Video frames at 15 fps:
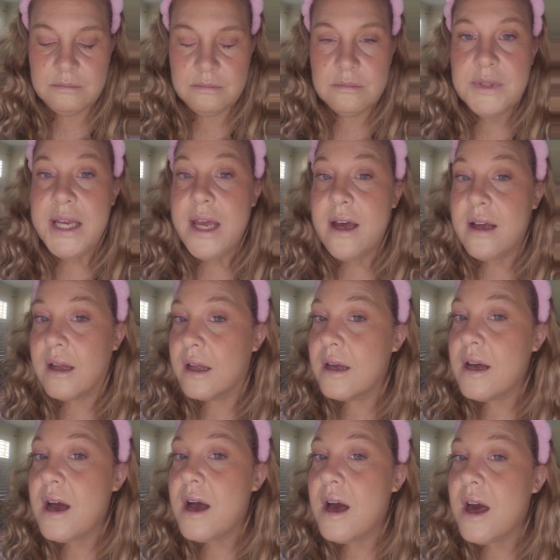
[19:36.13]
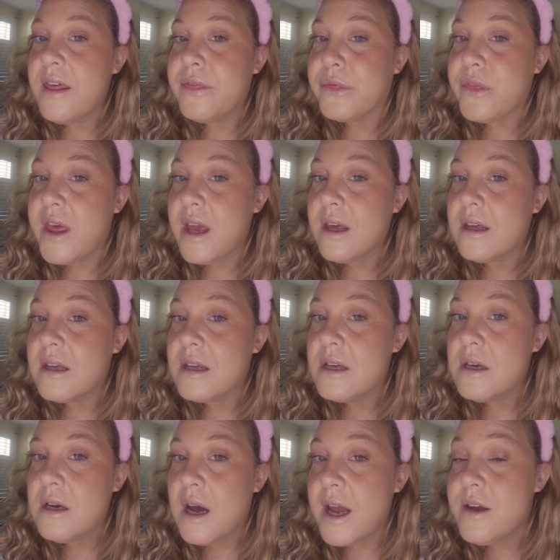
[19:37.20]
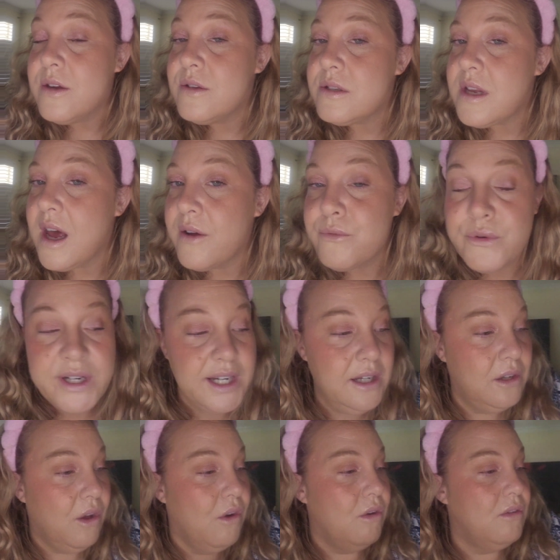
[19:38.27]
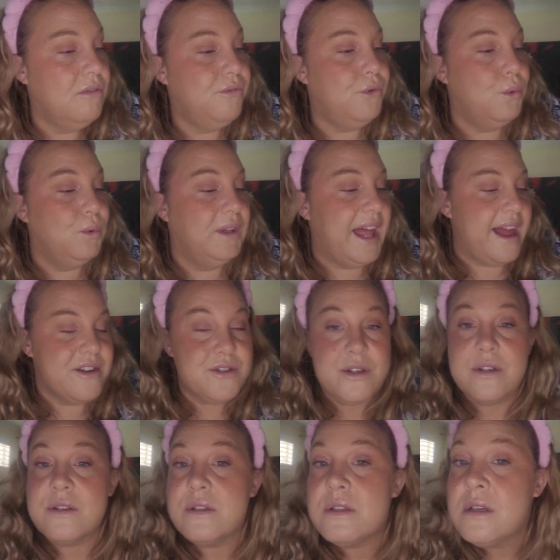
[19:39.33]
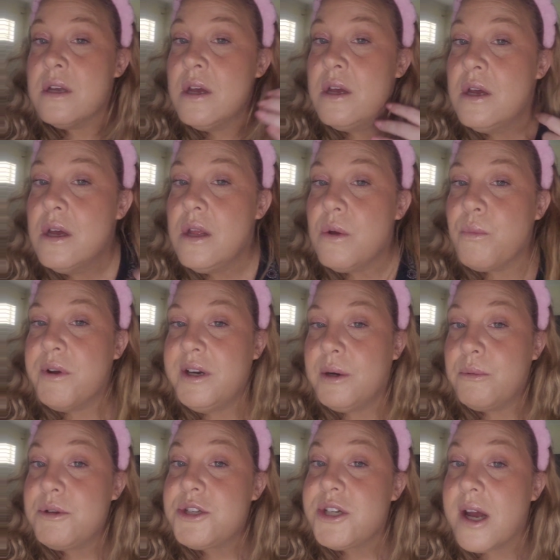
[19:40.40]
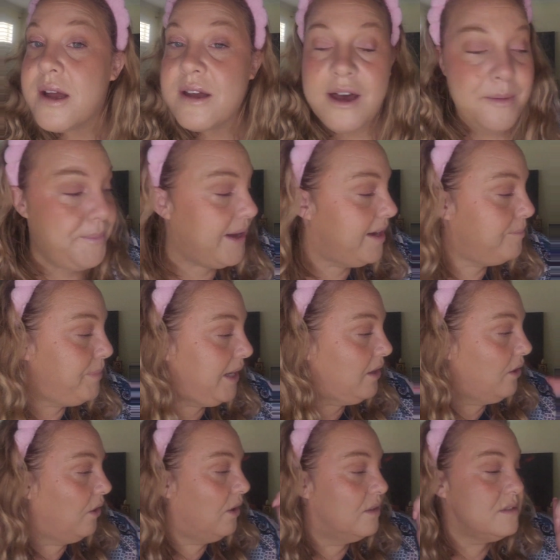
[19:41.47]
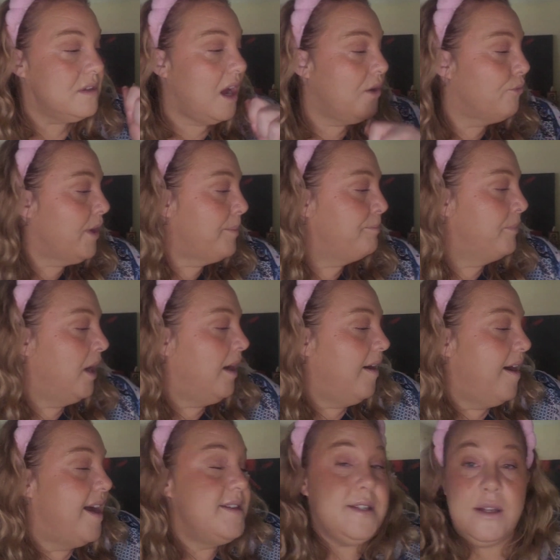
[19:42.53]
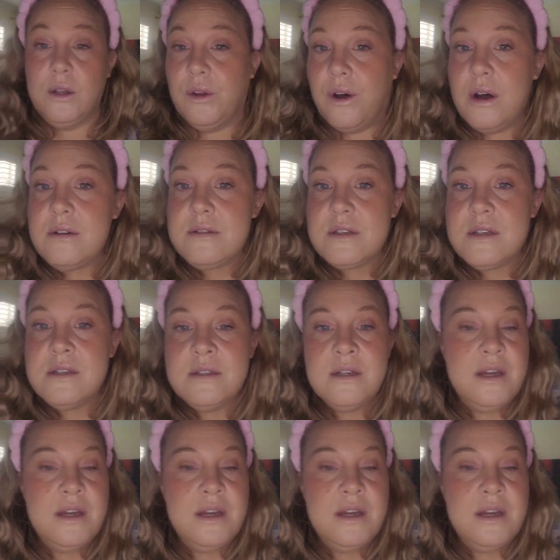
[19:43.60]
Yeah, I think I used to have really long full lashes when I was younger, but because I rub my eyes a lot